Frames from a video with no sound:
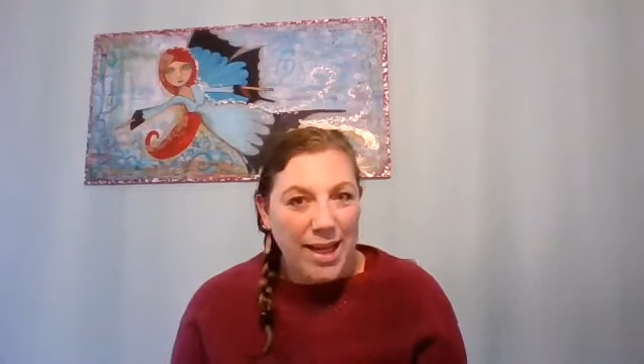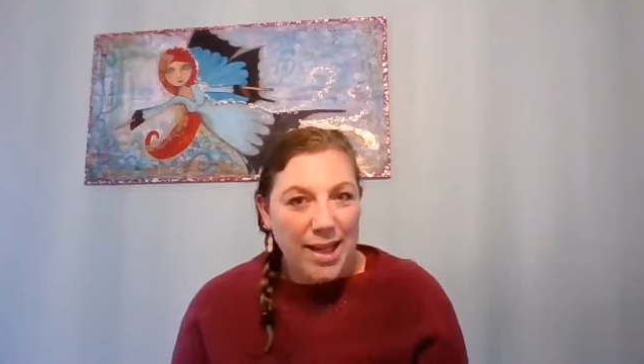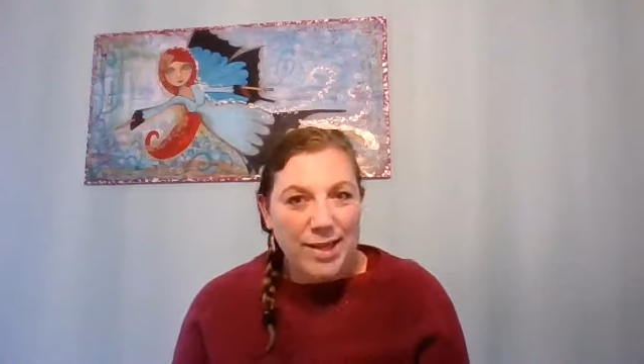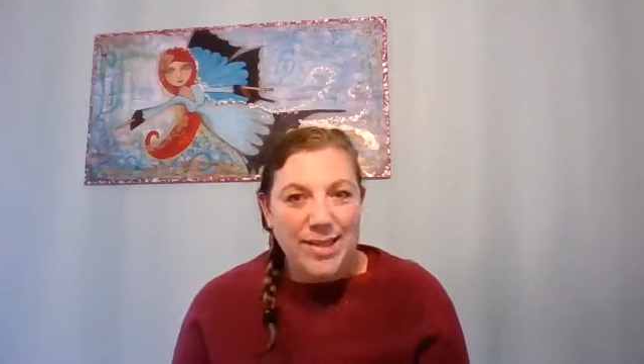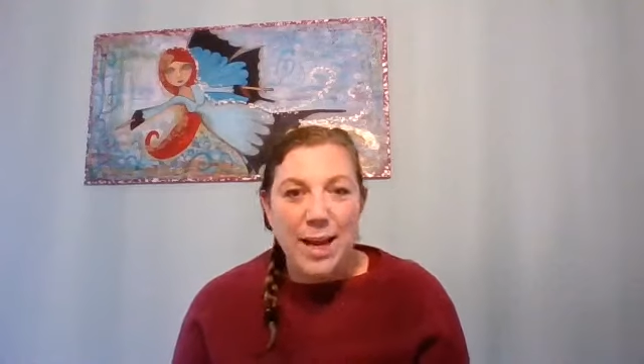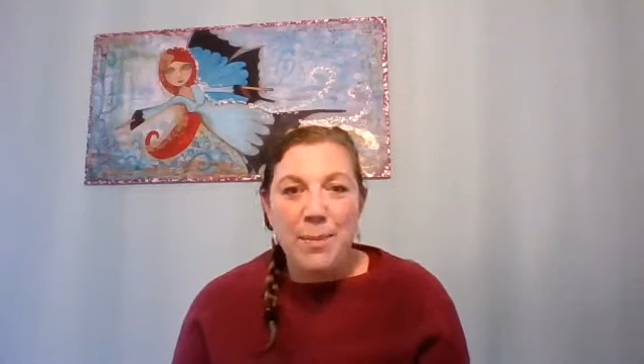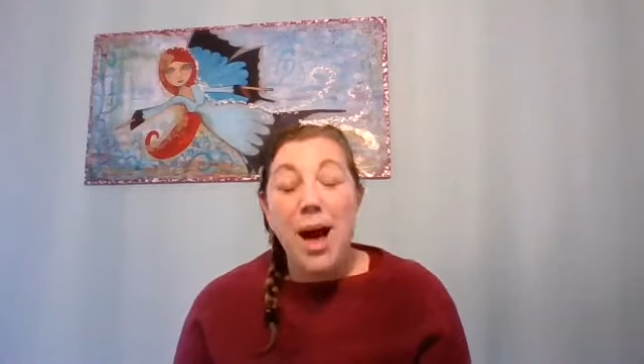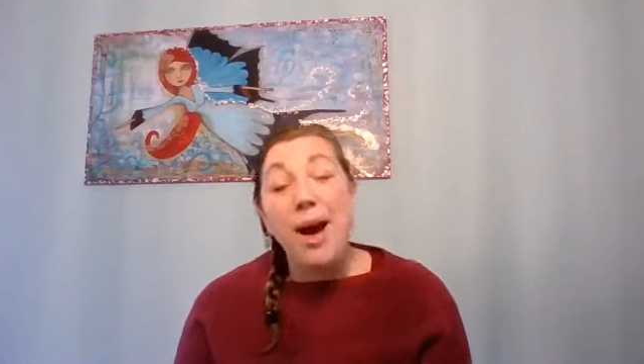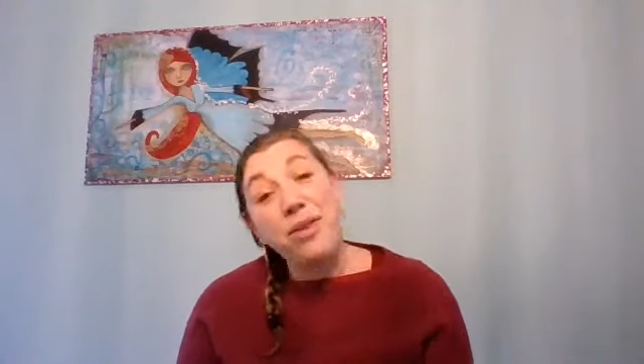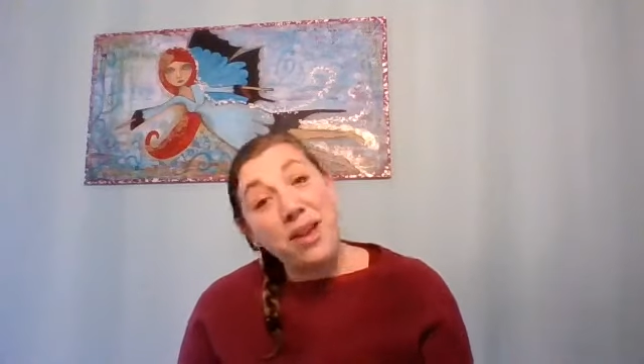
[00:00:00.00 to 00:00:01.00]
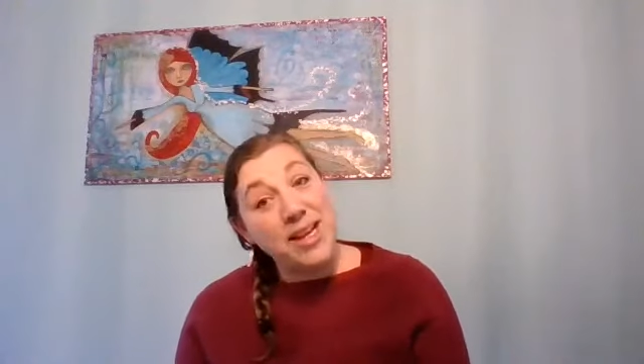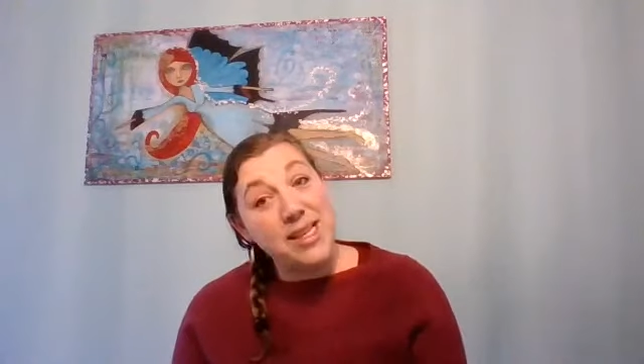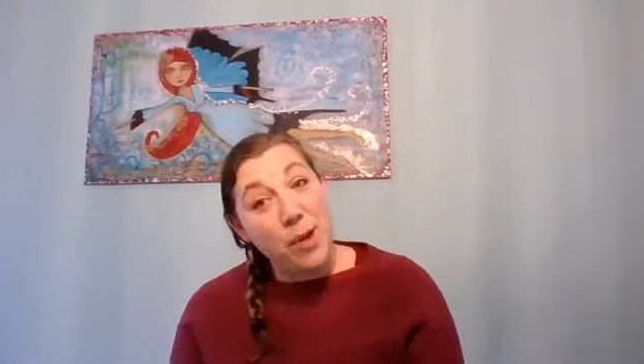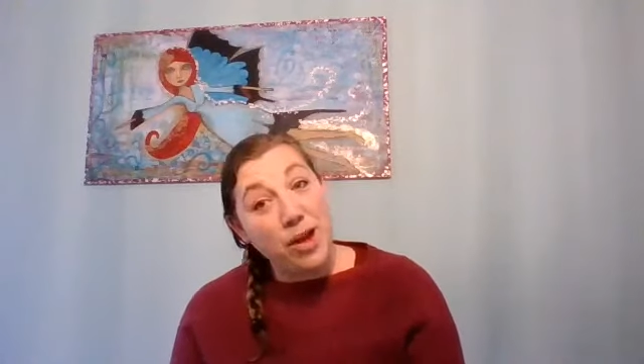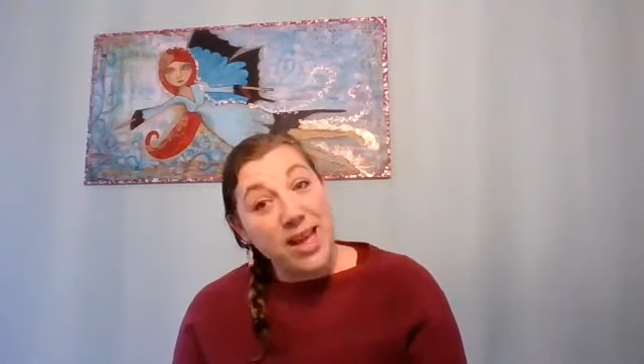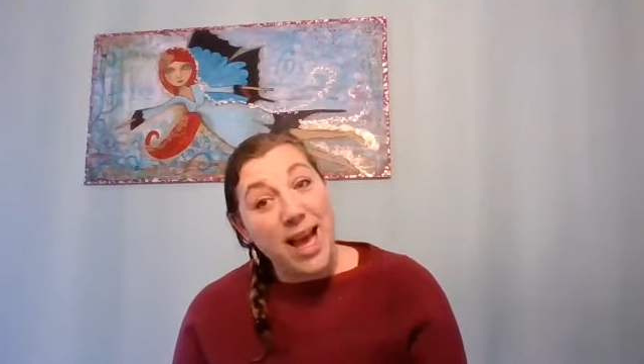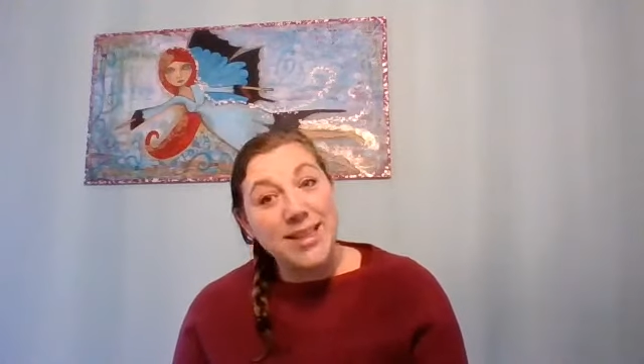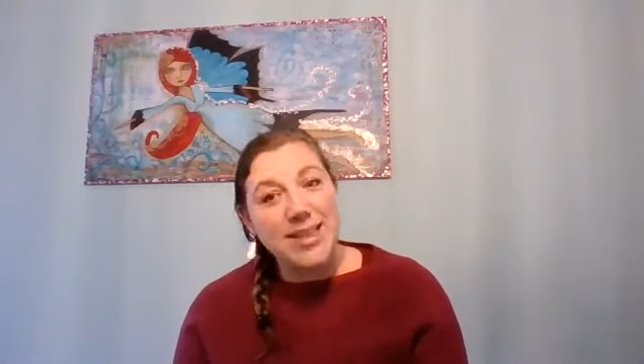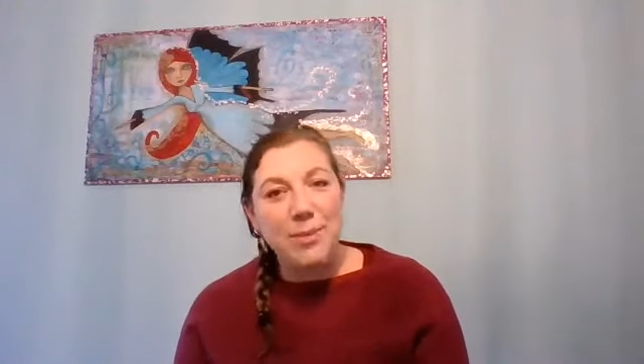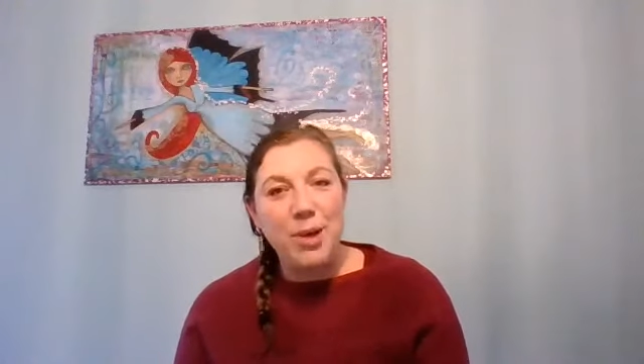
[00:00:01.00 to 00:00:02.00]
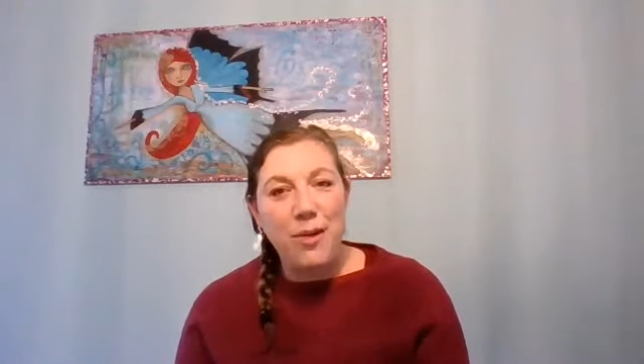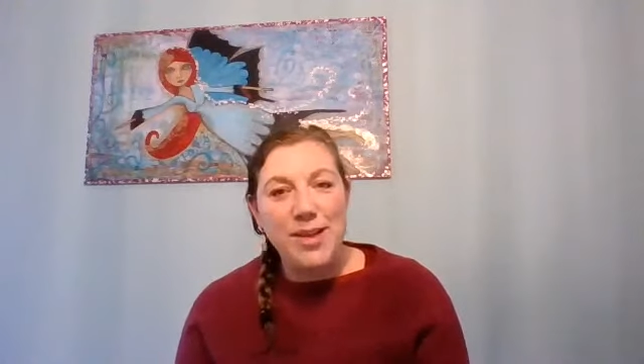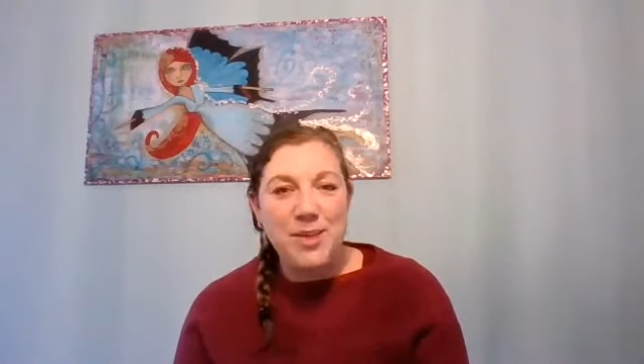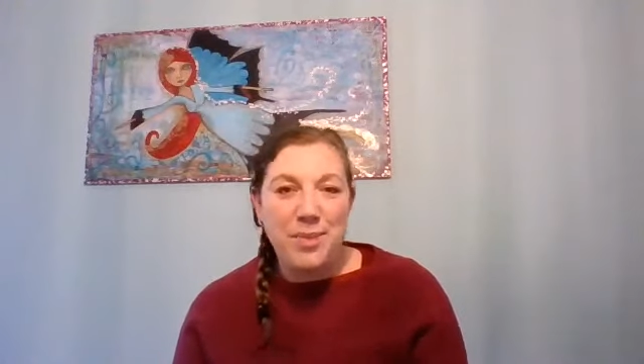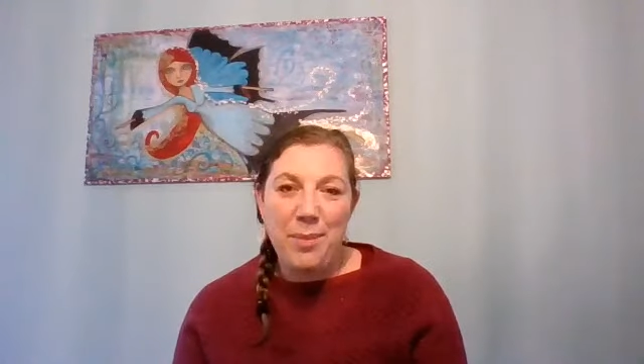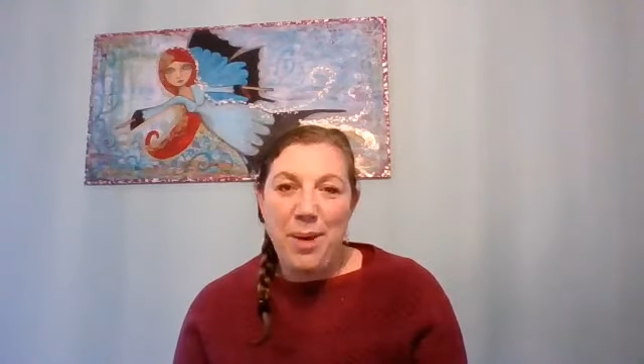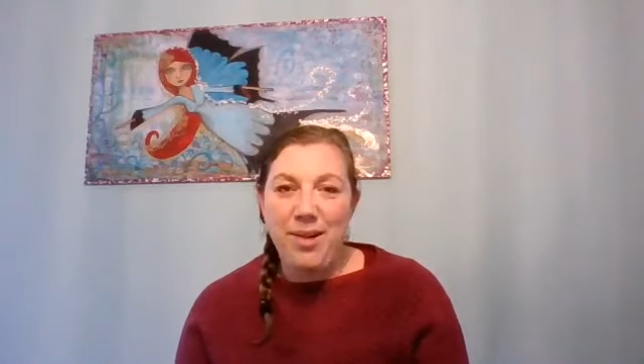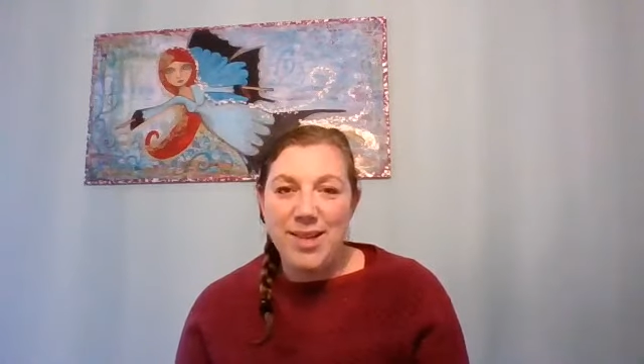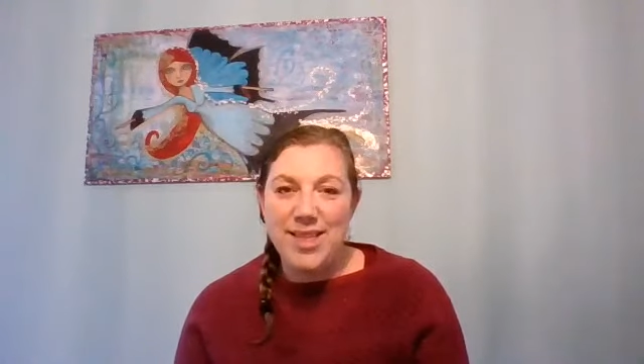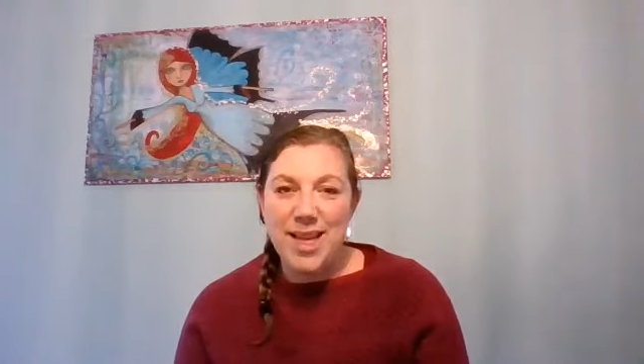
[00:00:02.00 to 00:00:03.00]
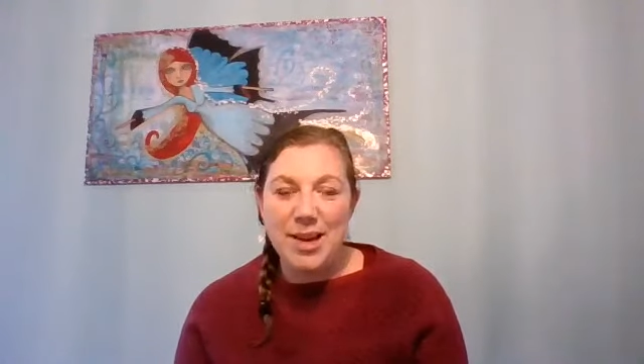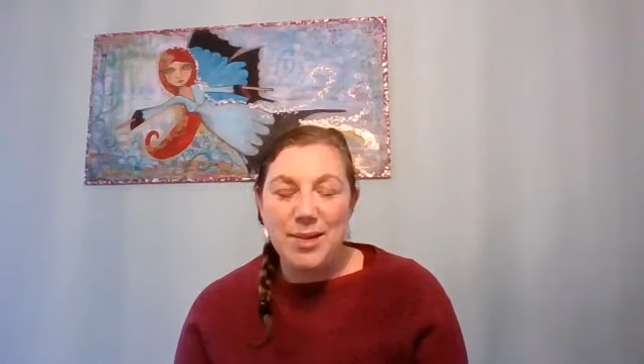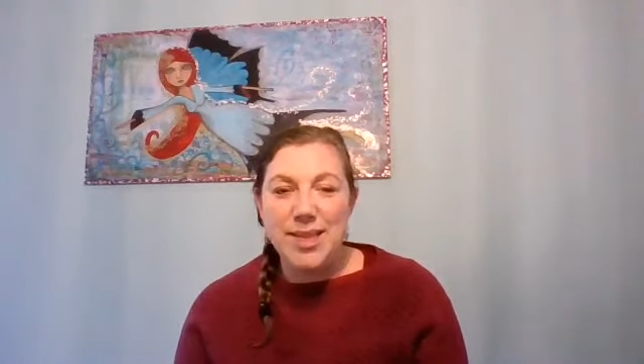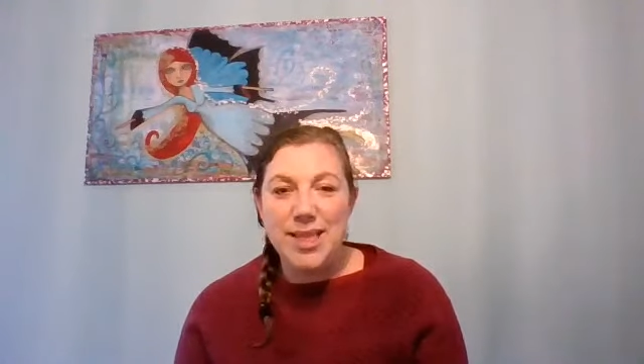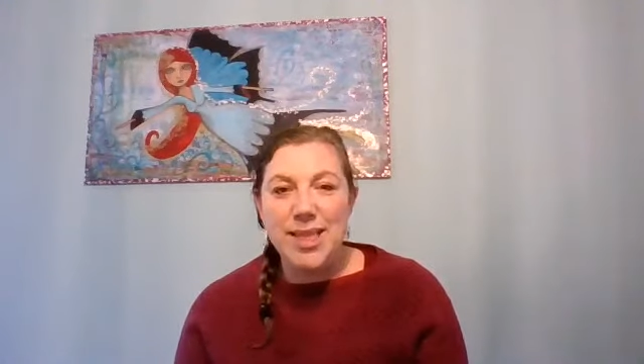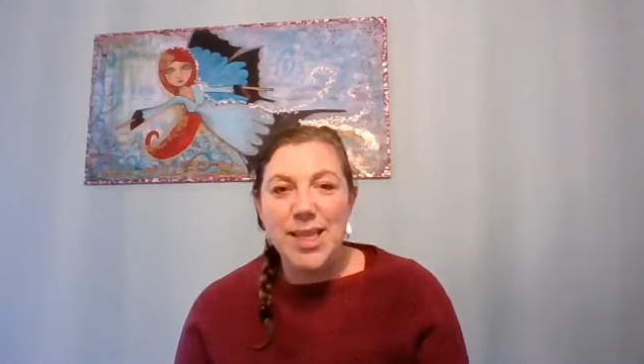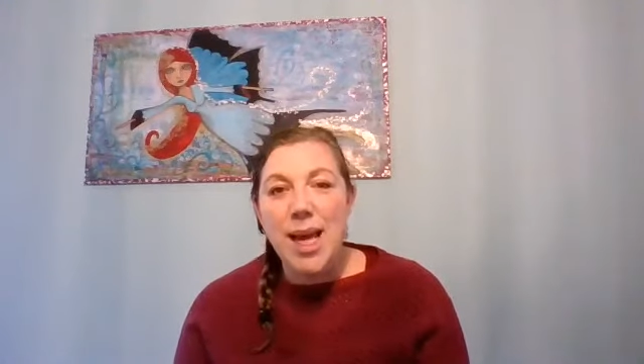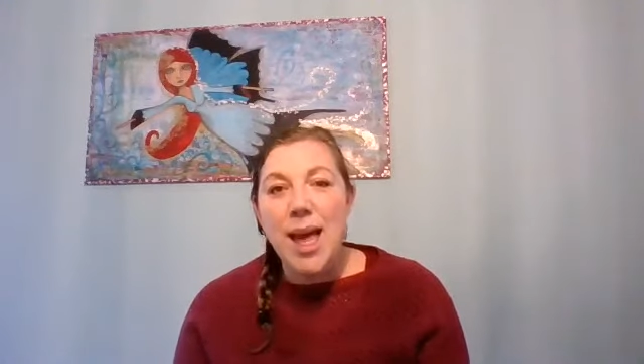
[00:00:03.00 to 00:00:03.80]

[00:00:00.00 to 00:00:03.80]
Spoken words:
because after this podcast, I'm going to my parents' house and